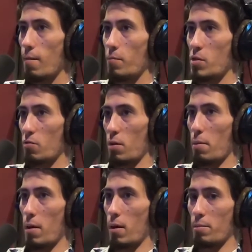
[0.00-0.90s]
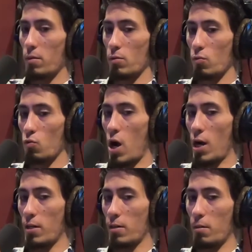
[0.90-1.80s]
It's a very popular
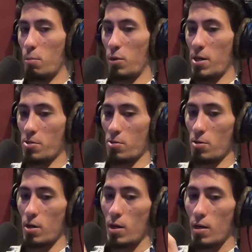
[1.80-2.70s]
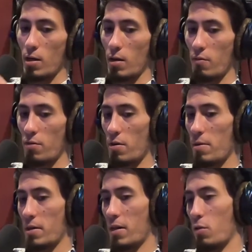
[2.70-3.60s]
rock compressor. I've thought
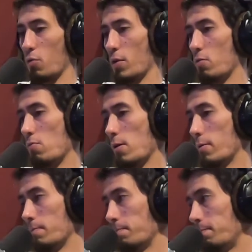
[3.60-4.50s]
about getting a real one.